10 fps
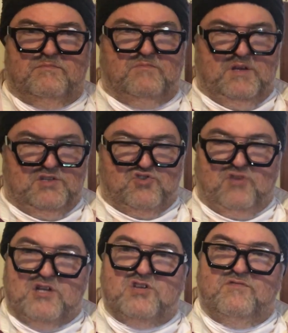
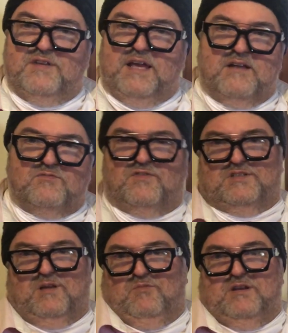instruction videos for
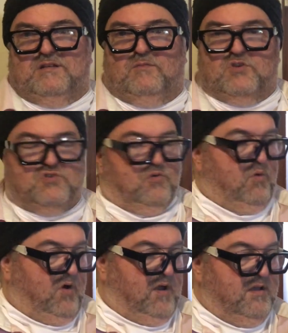some reason, I'm not sure
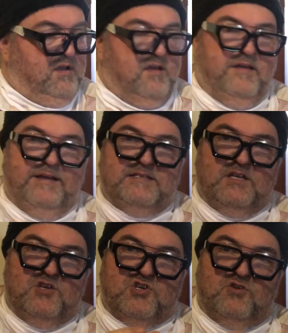why, is that
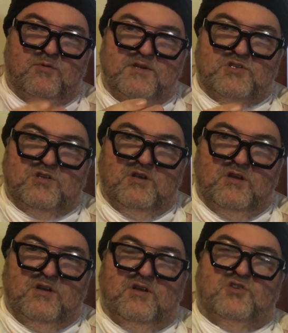you should always
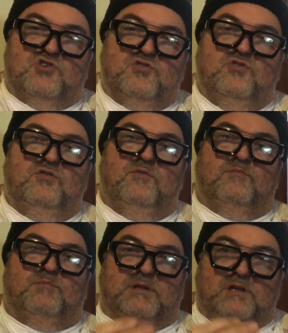tune
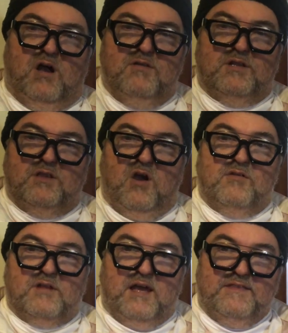below the
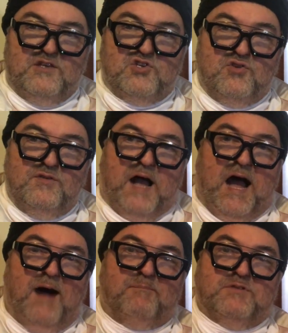note and then tune
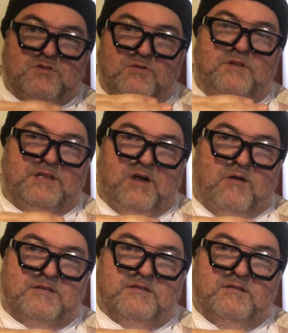up to the
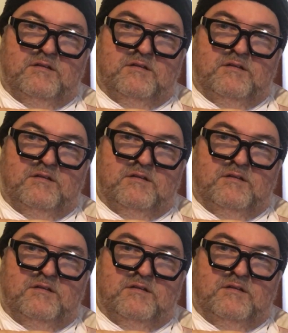note.